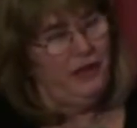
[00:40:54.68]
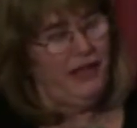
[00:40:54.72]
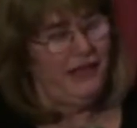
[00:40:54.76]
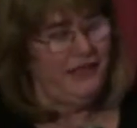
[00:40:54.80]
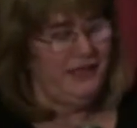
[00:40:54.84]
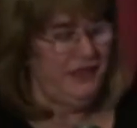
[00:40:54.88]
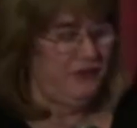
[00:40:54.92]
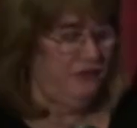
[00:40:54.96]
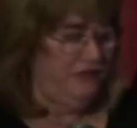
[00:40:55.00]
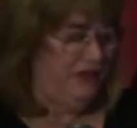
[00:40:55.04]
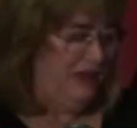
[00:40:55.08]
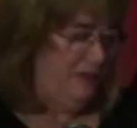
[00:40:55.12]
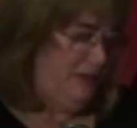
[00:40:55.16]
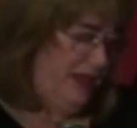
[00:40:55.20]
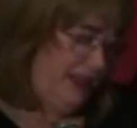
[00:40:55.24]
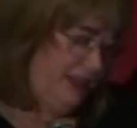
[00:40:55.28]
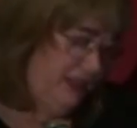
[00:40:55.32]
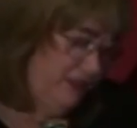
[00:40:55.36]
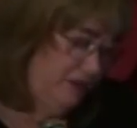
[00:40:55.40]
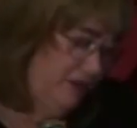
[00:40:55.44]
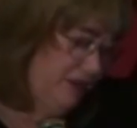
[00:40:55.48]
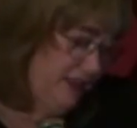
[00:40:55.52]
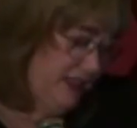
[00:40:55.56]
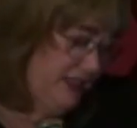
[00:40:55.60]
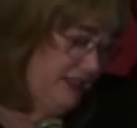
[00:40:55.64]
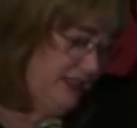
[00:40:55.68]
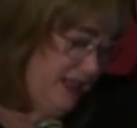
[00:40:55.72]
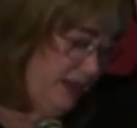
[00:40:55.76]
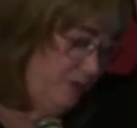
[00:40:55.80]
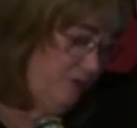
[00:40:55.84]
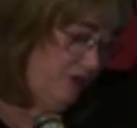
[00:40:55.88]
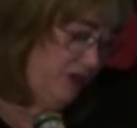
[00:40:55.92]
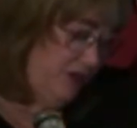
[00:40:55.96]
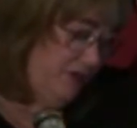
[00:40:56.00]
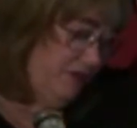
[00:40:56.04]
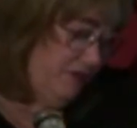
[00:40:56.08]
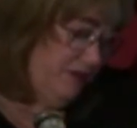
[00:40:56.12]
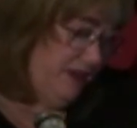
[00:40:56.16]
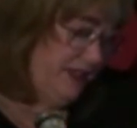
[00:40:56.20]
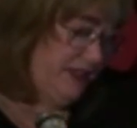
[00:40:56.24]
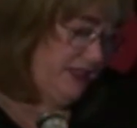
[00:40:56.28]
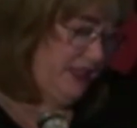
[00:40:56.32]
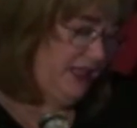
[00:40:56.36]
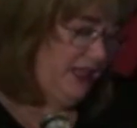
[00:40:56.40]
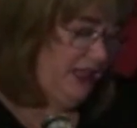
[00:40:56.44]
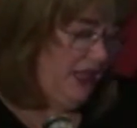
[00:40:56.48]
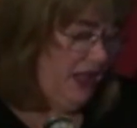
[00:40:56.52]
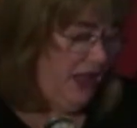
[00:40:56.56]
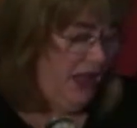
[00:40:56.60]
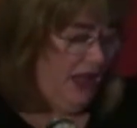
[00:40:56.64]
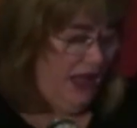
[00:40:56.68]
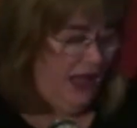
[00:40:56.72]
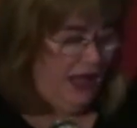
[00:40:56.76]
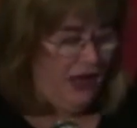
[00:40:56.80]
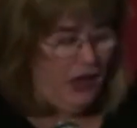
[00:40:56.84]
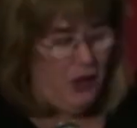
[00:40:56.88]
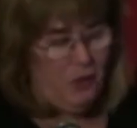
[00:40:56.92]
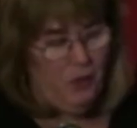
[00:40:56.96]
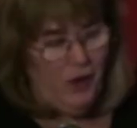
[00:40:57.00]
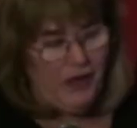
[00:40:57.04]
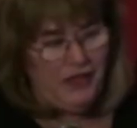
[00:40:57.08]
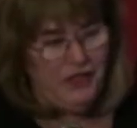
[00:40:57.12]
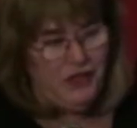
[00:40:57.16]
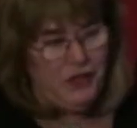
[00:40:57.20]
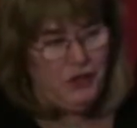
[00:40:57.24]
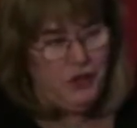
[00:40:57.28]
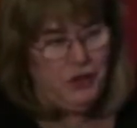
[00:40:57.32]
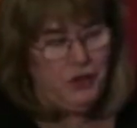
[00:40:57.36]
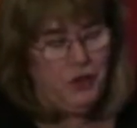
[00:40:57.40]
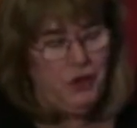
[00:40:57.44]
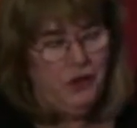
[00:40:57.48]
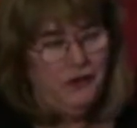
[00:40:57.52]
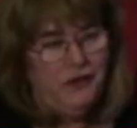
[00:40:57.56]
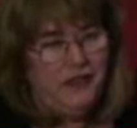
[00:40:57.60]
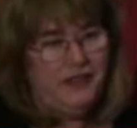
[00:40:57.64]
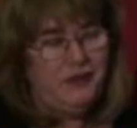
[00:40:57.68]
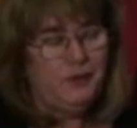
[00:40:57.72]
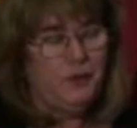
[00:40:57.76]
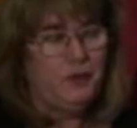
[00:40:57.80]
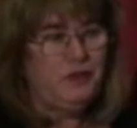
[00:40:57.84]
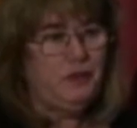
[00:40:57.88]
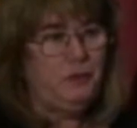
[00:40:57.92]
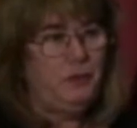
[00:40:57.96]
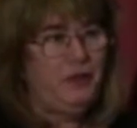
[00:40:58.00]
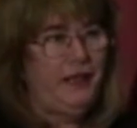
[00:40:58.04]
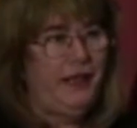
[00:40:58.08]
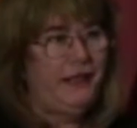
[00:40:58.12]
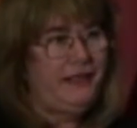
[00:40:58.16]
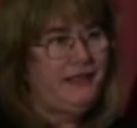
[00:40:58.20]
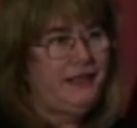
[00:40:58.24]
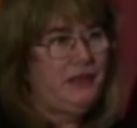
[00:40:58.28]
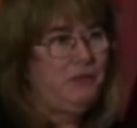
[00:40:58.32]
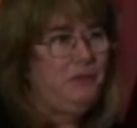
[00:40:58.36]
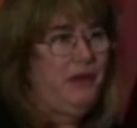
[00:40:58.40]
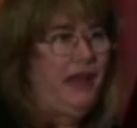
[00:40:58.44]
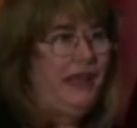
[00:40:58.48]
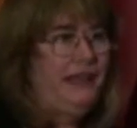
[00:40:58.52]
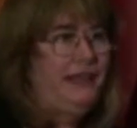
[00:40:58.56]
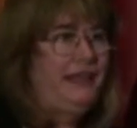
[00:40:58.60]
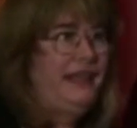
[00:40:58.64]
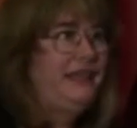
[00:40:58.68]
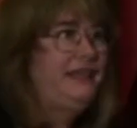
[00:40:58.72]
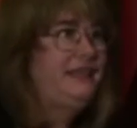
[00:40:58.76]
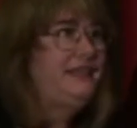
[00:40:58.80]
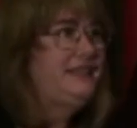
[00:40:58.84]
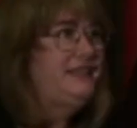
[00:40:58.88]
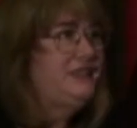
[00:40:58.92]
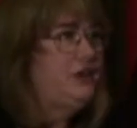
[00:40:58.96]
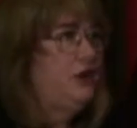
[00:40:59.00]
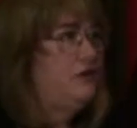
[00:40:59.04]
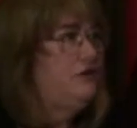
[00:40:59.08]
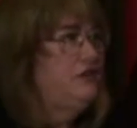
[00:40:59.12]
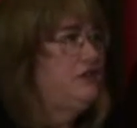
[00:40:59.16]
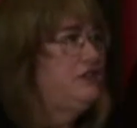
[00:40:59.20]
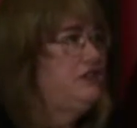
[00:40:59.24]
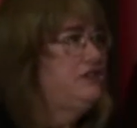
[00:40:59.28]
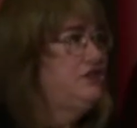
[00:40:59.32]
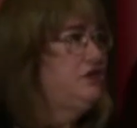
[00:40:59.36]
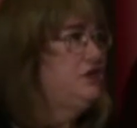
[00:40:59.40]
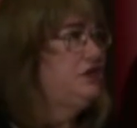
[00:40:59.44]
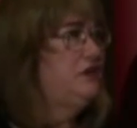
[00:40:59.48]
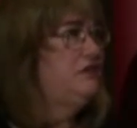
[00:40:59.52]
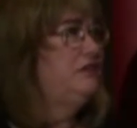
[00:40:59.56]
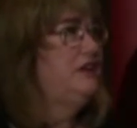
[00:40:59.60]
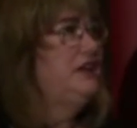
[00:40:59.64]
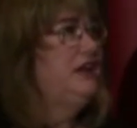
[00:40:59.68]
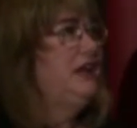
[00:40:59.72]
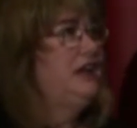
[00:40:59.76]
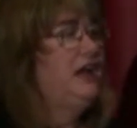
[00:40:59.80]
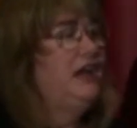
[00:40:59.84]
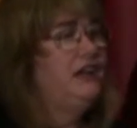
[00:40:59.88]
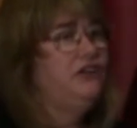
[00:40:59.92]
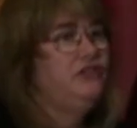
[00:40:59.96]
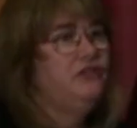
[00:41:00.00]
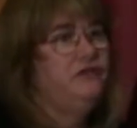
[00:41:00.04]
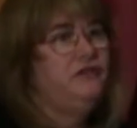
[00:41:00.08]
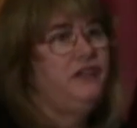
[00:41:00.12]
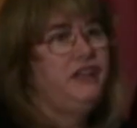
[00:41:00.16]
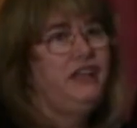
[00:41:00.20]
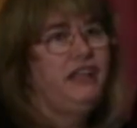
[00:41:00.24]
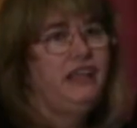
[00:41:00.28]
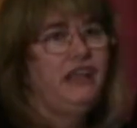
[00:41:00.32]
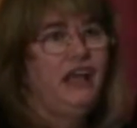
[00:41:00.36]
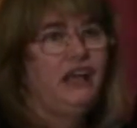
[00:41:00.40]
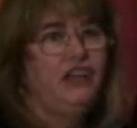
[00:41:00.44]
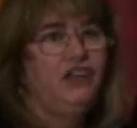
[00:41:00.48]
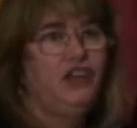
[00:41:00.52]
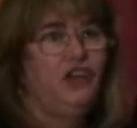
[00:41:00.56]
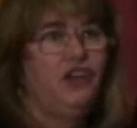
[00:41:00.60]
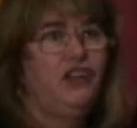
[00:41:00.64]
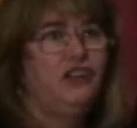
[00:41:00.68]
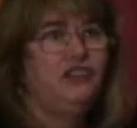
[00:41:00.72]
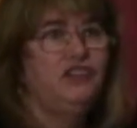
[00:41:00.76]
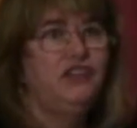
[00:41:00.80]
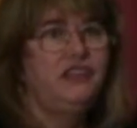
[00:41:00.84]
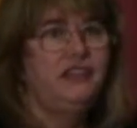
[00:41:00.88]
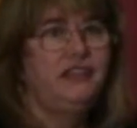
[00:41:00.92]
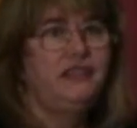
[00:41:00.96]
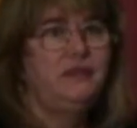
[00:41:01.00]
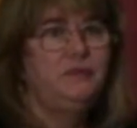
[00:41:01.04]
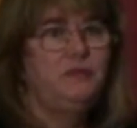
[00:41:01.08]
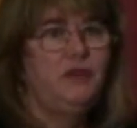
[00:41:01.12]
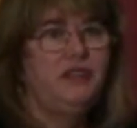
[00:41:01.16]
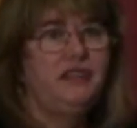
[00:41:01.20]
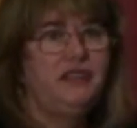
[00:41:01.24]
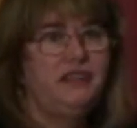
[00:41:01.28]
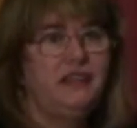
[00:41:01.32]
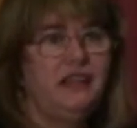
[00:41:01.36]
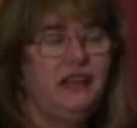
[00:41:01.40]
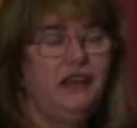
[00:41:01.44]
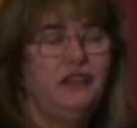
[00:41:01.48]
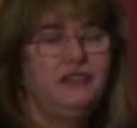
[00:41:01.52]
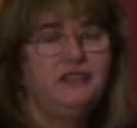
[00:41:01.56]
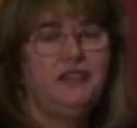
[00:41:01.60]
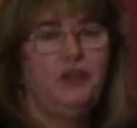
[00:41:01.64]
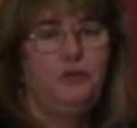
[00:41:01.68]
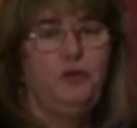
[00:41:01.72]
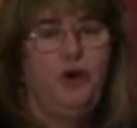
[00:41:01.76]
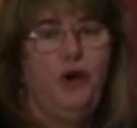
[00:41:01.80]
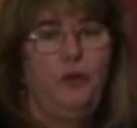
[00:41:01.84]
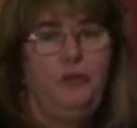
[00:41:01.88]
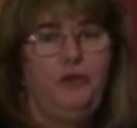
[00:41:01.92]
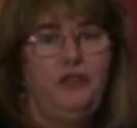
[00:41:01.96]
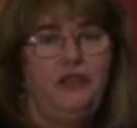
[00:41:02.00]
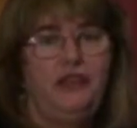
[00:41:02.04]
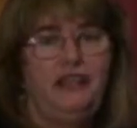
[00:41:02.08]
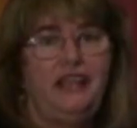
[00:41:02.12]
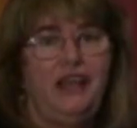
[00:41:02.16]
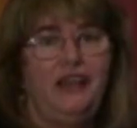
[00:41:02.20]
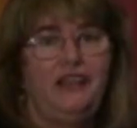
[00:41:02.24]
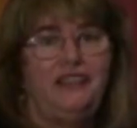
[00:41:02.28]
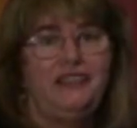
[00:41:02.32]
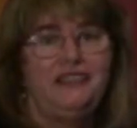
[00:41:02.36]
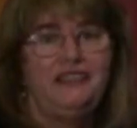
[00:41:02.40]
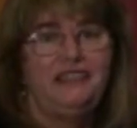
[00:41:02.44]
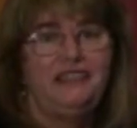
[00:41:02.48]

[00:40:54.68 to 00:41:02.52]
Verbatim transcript: place in Fremantle for contemporary graffiti. And I wondered too if this was a place that might lend itself to the sort of graffiti archaeology that's been so popular now in the